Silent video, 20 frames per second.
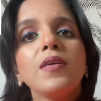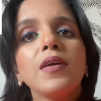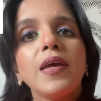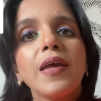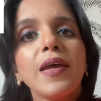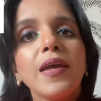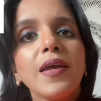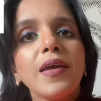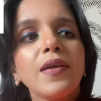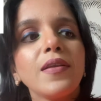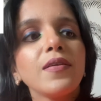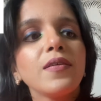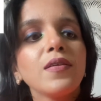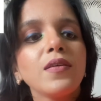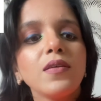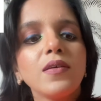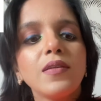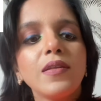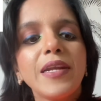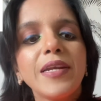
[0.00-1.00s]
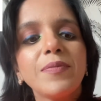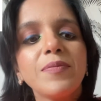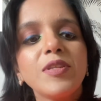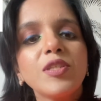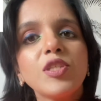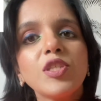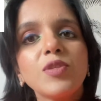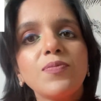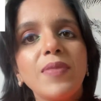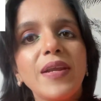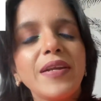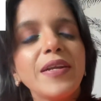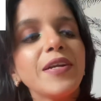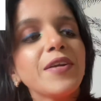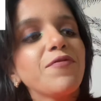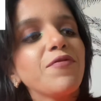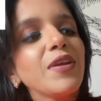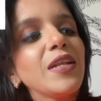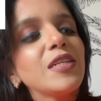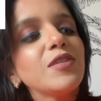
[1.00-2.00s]
And let me just blend. It
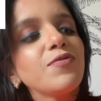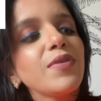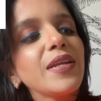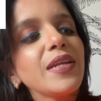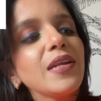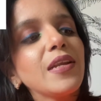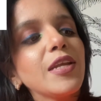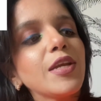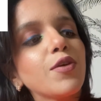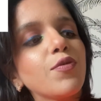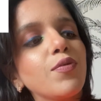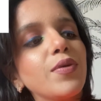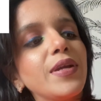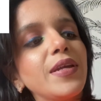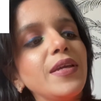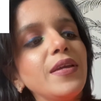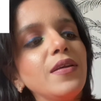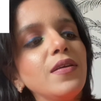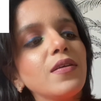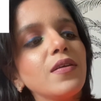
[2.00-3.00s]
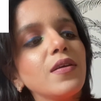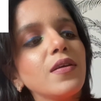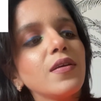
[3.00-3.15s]
feels very liquidy,